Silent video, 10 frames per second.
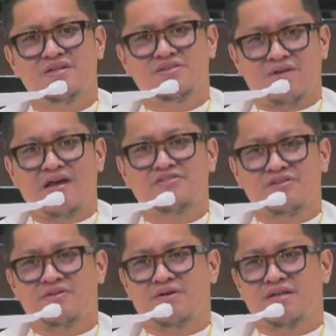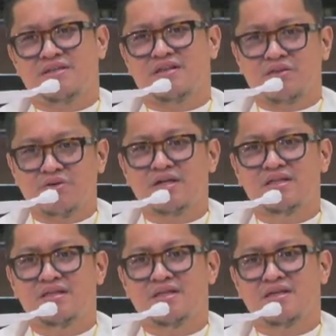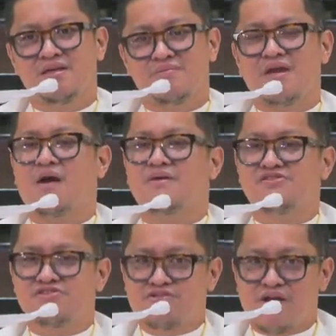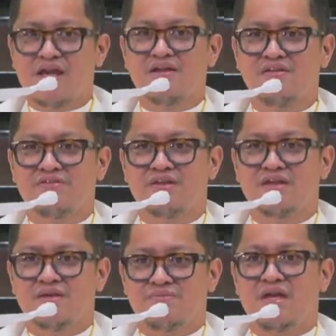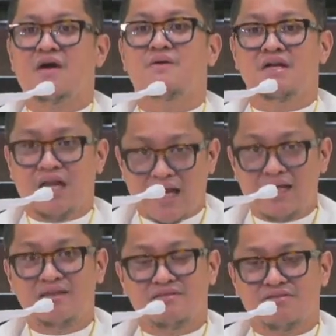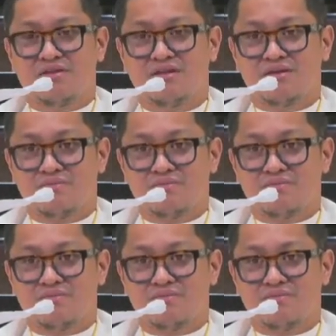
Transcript: to ask the Lord that, Lord, be our strength, be our light,